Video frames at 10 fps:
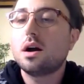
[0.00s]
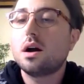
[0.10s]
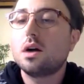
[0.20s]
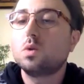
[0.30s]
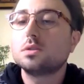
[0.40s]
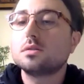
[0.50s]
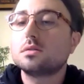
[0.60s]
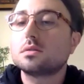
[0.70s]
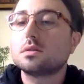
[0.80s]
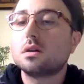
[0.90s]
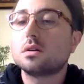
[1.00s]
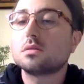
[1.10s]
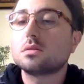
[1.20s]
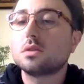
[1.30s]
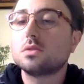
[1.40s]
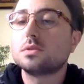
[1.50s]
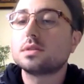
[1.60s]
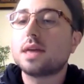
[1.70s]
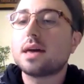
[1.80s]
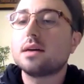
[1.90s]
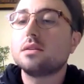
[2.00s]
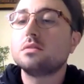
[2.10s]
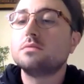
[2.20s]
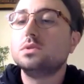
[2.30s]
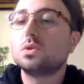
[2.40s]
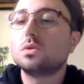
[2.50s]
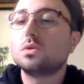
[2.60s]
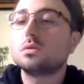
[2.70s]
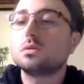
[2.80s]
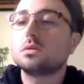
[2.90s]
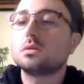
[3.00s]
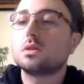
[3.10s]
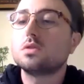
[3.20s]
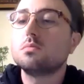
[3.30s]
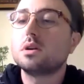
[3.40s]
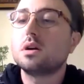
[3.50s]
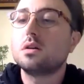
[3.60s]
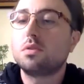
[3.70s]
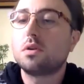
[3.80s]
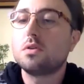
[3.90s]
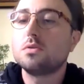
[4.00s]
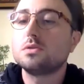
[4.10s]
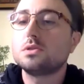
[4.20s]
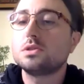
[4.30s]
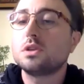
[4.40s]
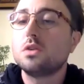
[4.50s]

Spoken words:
I once got so scared of dawn's sober approach,